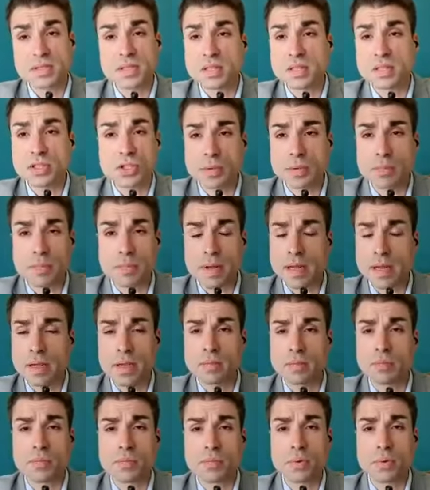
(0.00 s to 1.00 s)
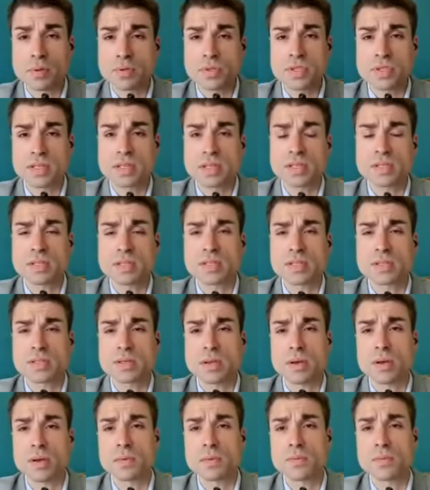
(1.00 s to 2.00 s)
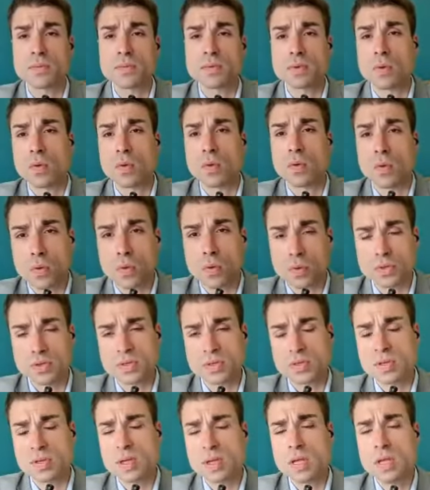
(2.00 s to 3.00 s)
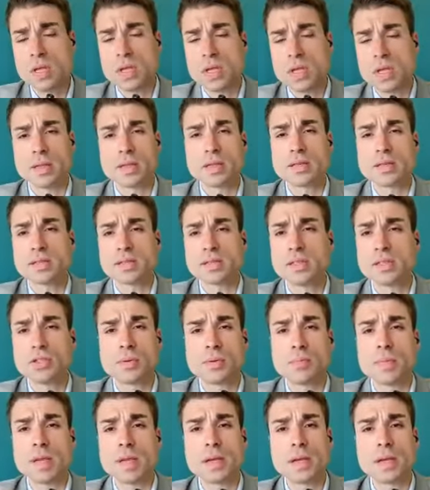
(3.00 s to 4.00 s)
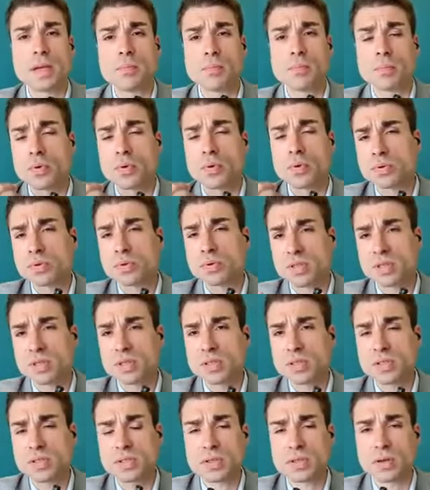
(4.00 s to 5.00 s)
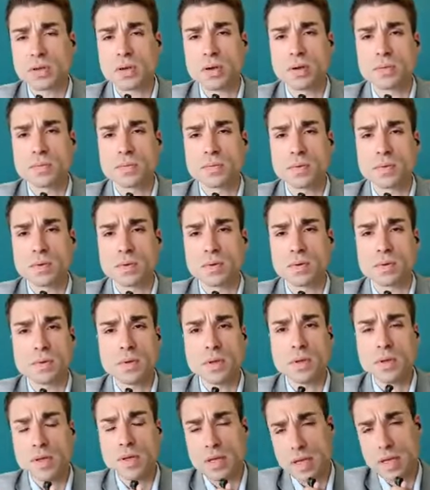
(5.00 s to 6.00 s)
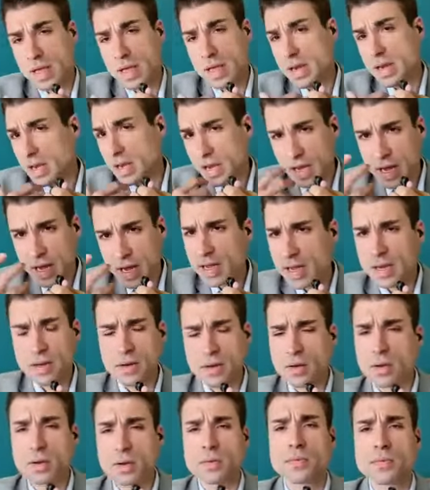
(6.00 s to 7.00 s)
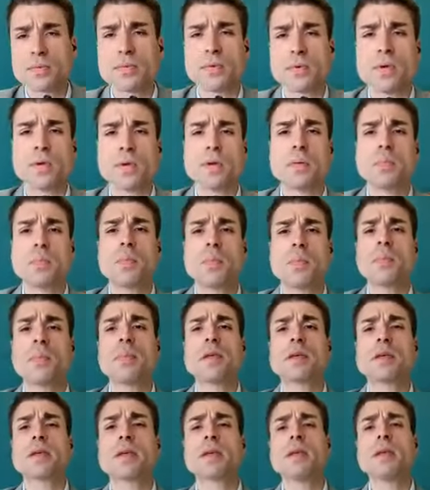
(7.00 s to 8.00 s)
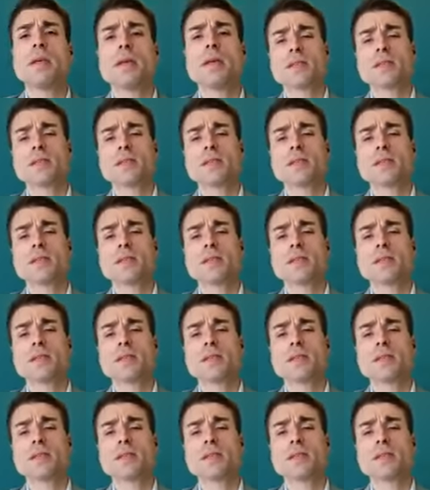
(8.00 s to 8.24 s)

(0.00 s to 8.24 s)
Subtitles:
decision-making process of the courts, in decision-making process of any kind of public